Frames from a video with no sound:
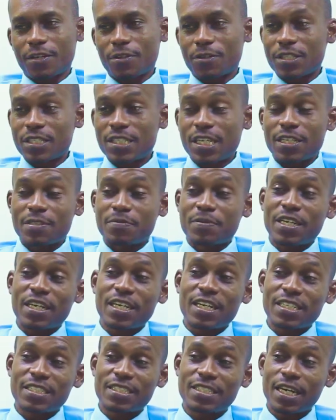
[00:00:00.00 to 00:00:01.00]
sir. Thank you. This
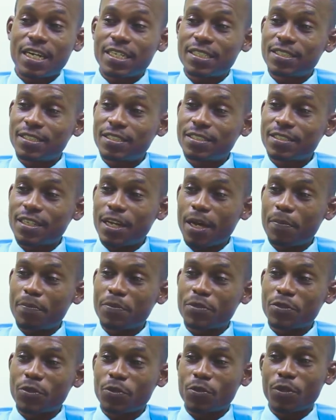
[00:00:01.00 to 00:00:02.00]
has been an
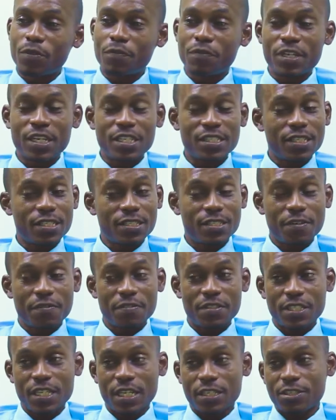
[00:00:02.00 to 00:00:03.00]
exciting episode of Real
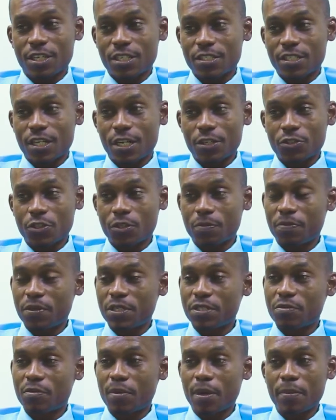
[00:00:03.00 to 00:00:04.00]
Estate Services and
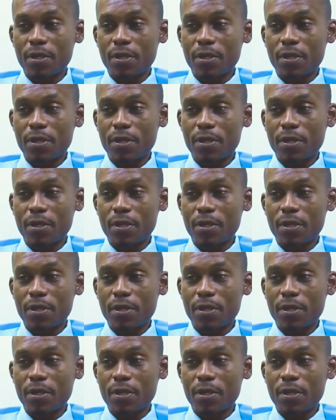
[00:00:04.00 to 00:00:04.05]
Transactions.